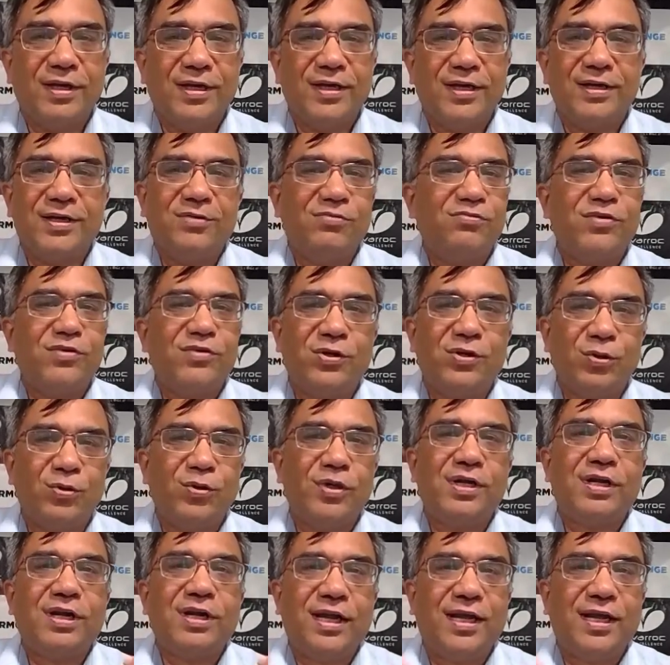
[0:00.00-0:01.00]
If you do
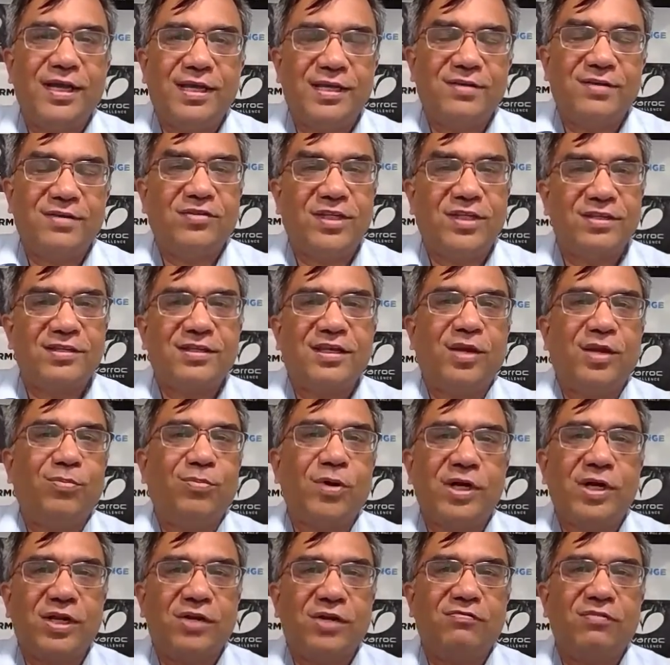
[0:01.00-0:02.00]
it like if you just keep on
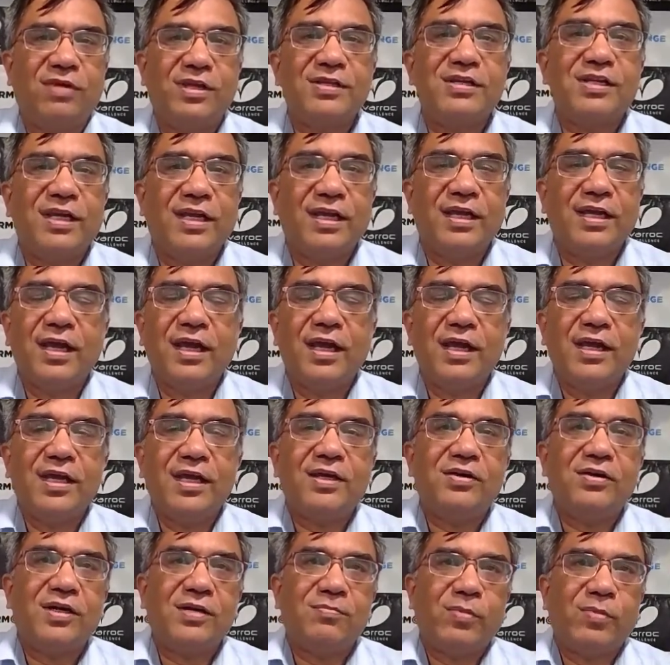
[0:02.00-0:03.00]
investing,
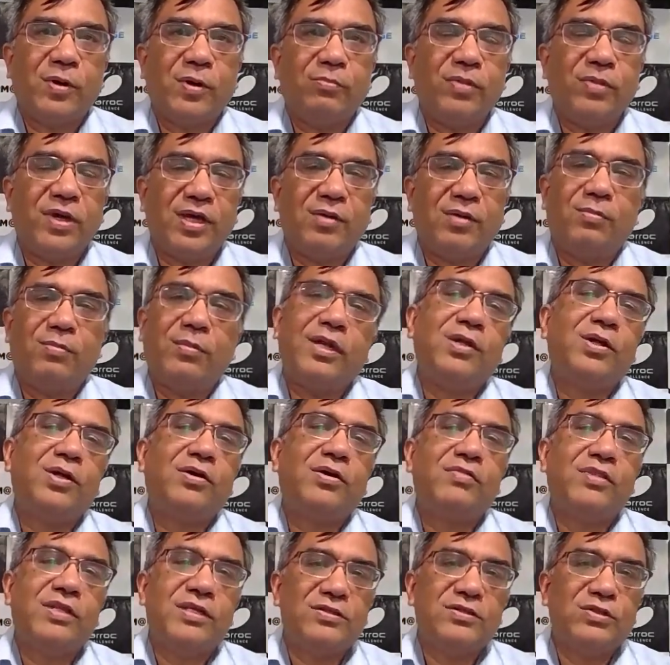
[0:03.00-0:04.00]
you're pumping in money
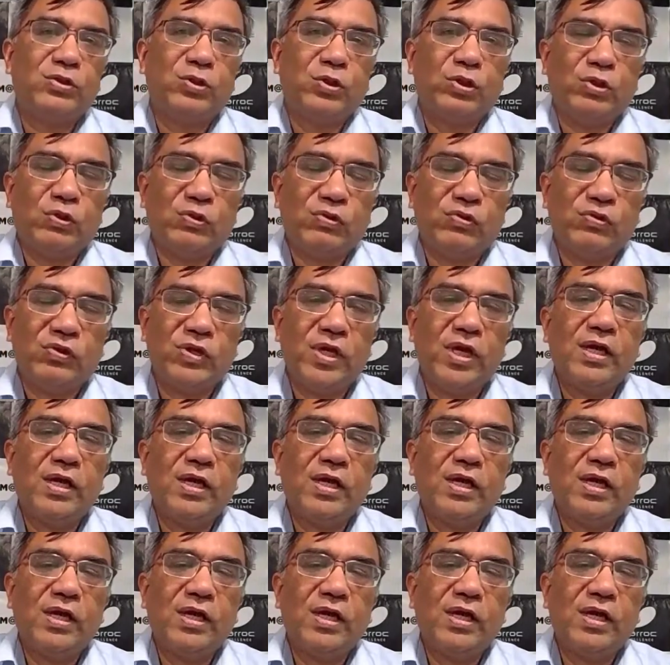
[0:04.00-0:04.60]
and there's no use.